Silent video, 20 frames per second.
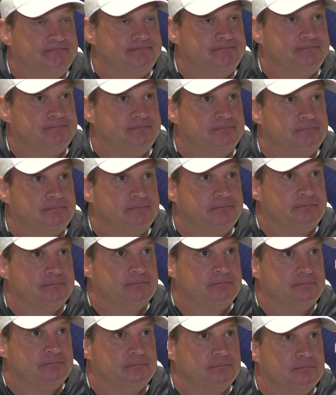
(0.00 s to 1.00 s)

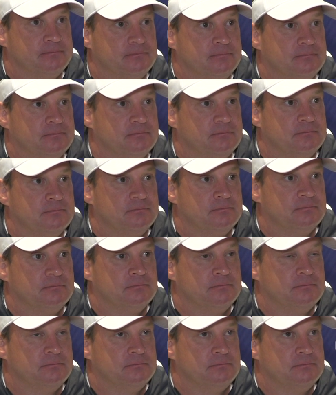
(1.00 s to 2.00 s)

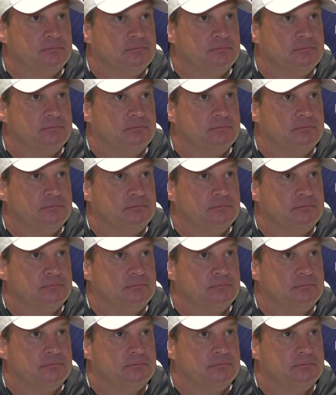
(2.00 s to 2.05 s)
(silence)